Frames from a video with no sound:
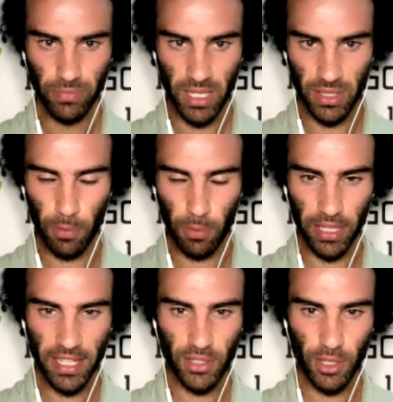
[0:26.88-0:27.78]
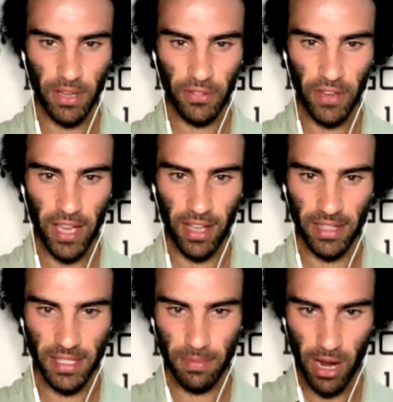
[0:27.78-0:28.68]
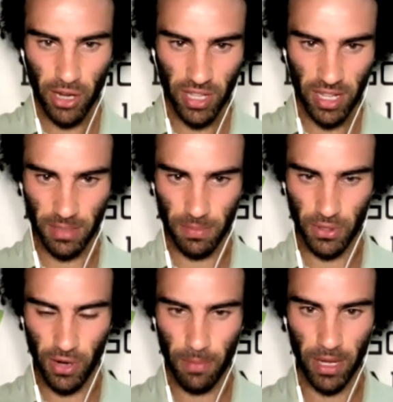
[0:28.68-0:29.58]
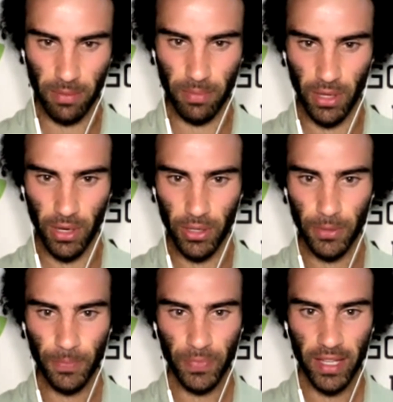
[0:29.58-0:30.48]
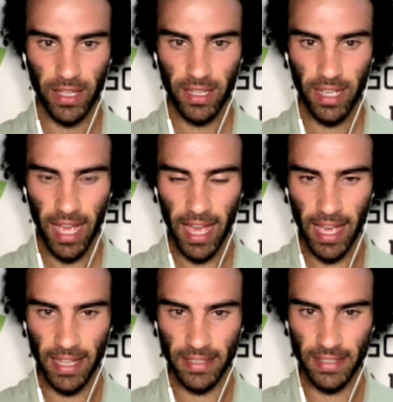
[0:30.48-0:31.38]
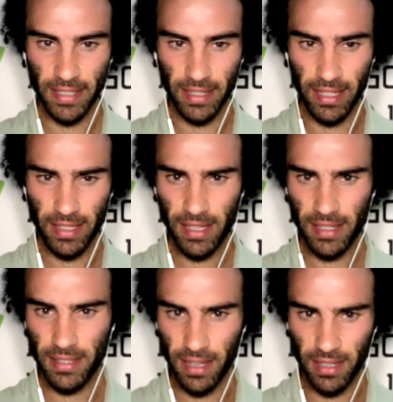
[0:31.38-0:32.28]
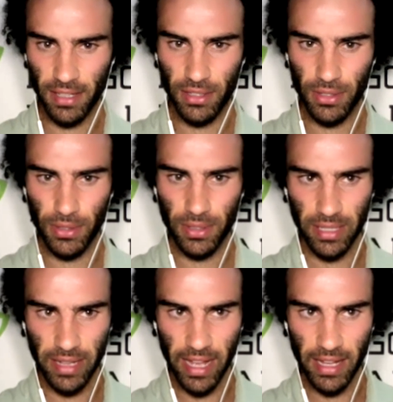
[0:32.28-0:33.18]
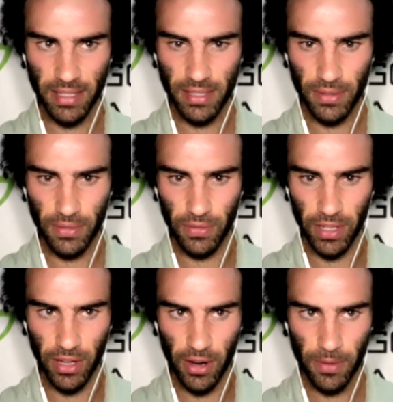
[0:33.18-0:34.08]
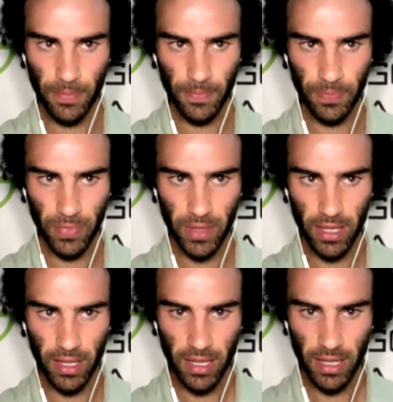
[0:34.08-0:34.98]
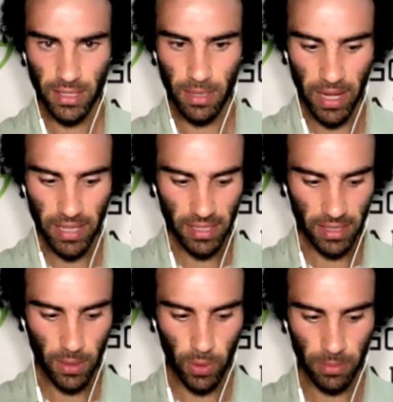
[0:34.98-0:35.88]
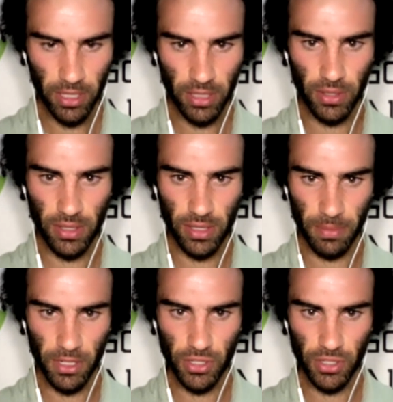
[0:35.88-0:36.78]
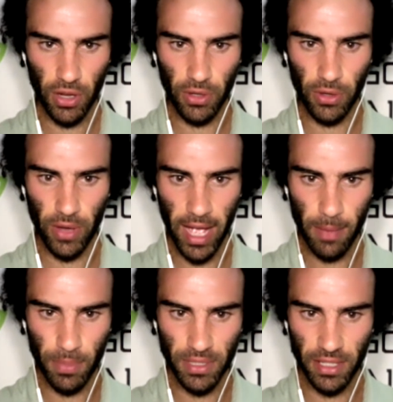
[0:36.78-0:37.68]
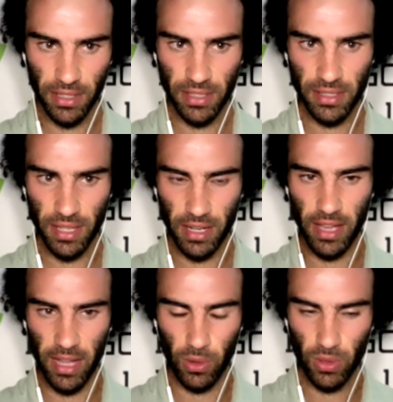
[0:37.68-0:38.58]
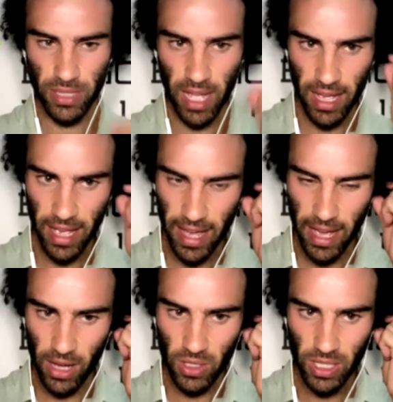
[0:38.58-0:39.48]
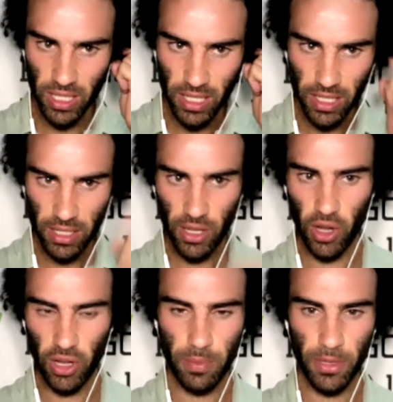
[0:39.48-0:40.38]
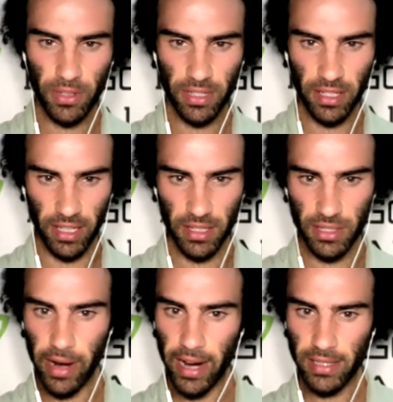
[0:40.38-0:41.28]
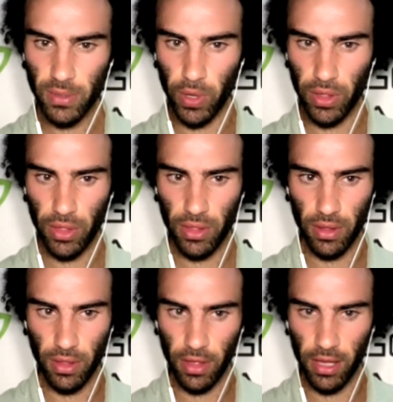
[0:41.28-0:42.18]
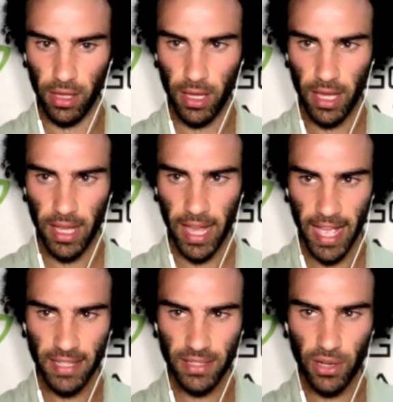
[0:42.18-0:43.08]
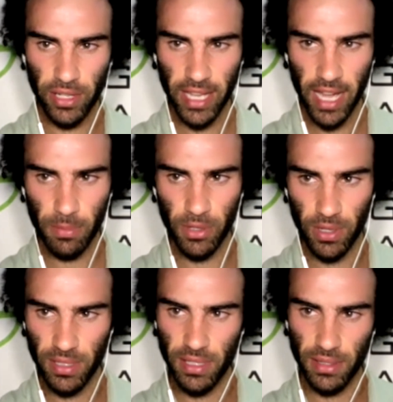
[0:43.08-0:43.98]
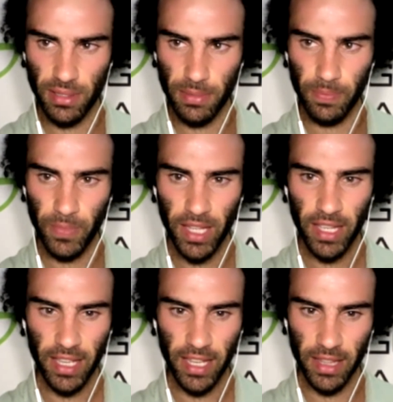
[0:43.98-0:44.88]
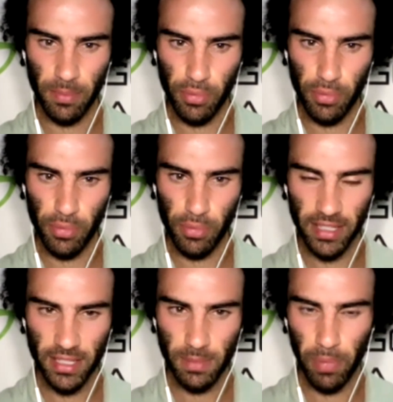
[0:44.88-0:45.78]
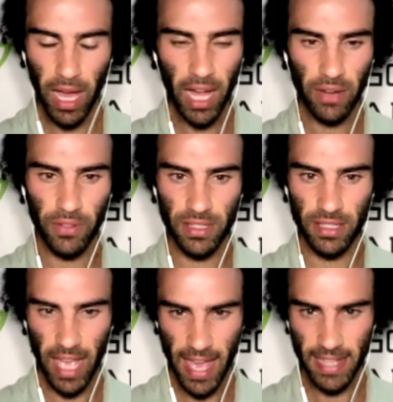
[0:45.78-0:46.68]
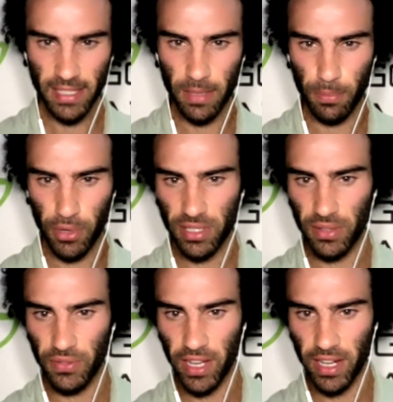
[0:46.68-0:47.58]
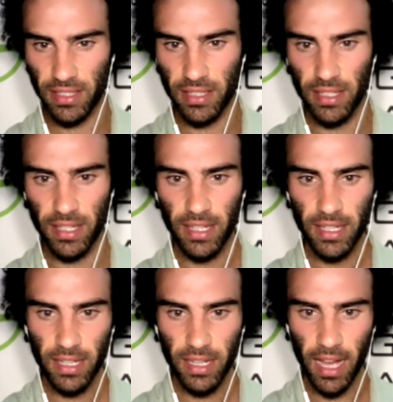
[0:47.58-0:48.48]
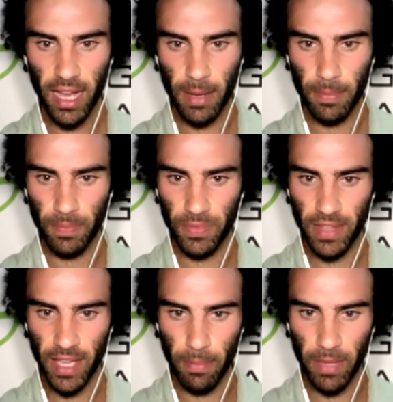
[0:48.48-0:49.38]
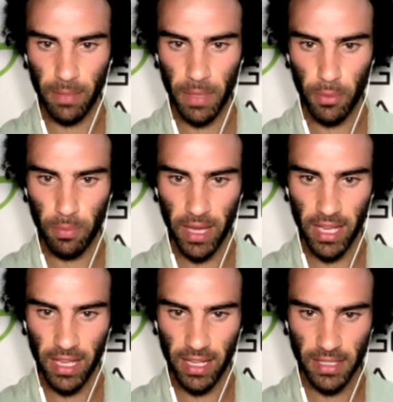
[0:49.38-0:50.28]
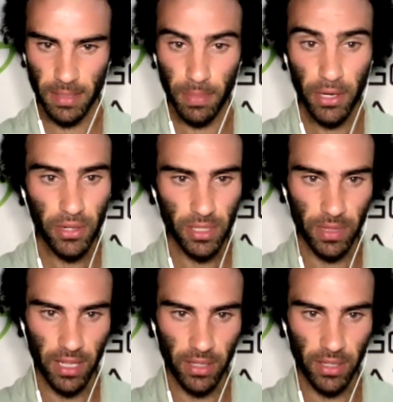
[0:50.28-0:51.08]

So please do me a favor and smash that subscribe button below, and let's get stuck into today's video. So basically what I'm going to do is I'm going to show you a particular study that looks at how curcumin can interact with the endocannabinoid system in the brain. And this is part of its antidepressant effect um, that many people may experience when they